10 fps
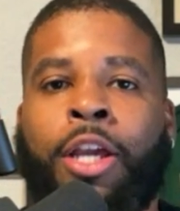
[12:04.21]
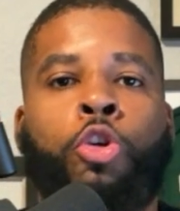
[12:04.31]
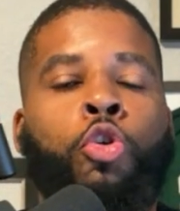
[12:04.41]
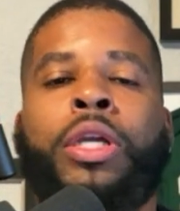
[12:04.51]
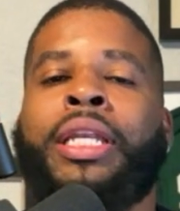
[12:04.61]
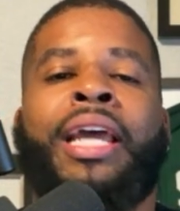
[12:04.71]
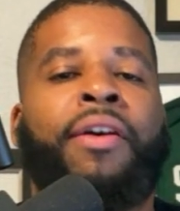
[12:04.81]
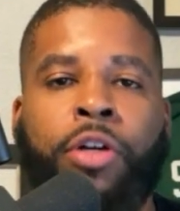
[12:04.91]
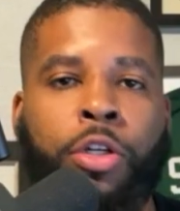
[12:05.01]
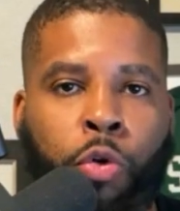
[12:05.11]
You can
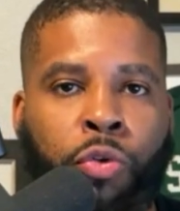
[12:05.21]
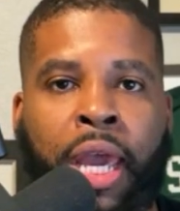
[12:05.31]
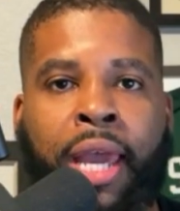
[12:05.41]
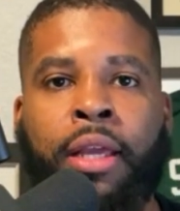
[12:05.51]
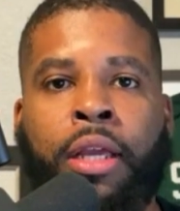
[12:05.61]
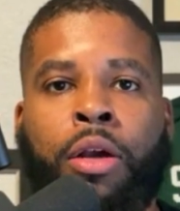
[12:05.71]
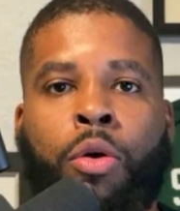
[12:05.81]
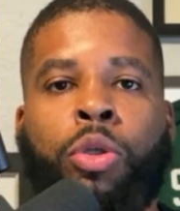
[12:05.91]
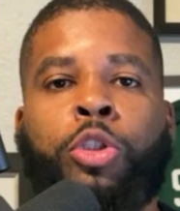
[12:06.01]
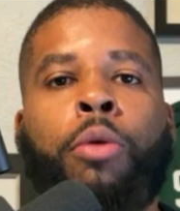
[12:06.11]
never do that
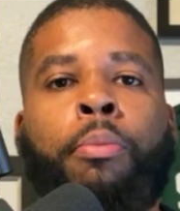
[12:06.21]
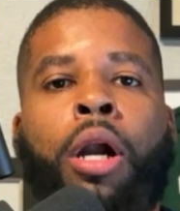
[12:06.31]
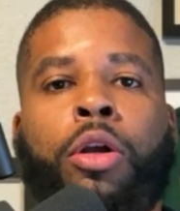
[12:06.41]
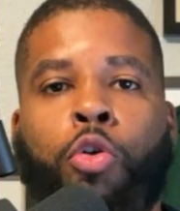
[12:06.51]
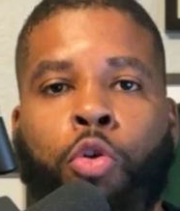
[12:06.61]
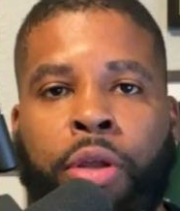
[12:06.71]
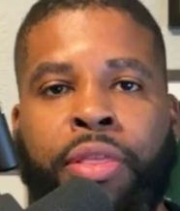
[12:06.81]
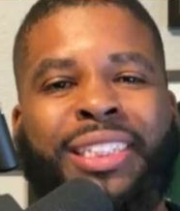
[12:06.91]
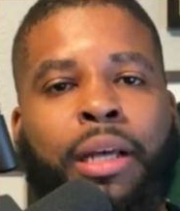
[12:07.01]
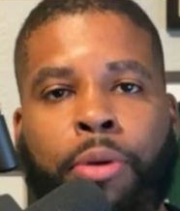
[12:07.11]
with your mark on the
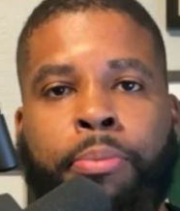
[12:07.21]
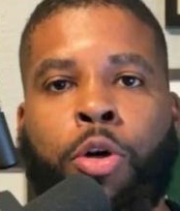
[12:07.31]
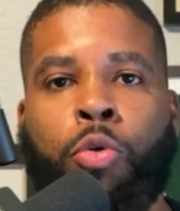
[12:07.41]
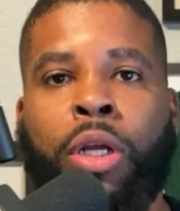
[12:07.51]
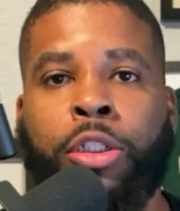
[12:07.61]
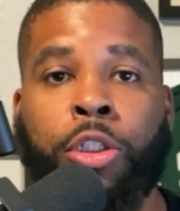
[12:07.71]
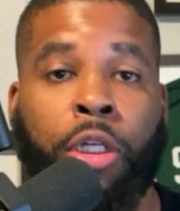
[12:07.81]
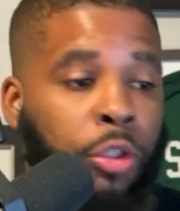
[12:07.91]
supplemental registrar.